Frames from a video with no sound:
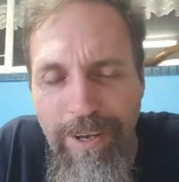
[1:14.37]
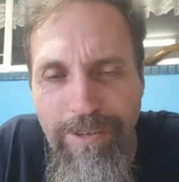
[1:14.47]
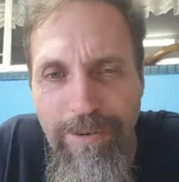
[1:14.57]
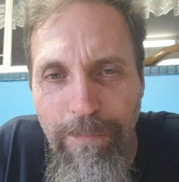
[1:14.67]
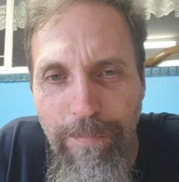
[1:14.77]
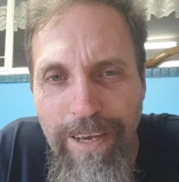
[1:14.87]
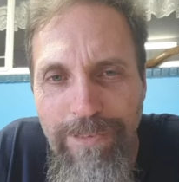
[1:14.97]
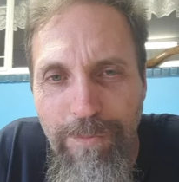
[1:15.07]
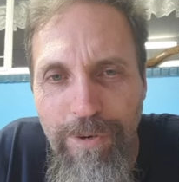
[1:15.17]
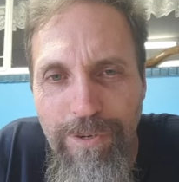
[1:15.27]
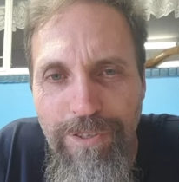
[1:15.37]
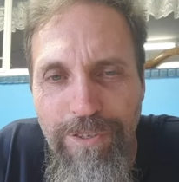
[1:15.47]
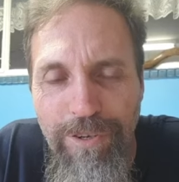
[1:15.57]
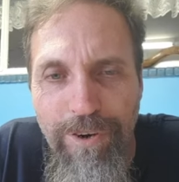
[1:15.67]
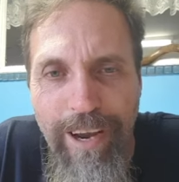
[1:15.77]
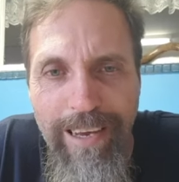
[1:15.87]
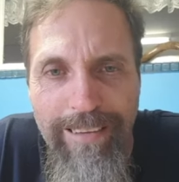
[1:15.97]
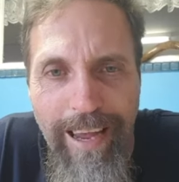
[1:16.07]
Those are buzzwords to create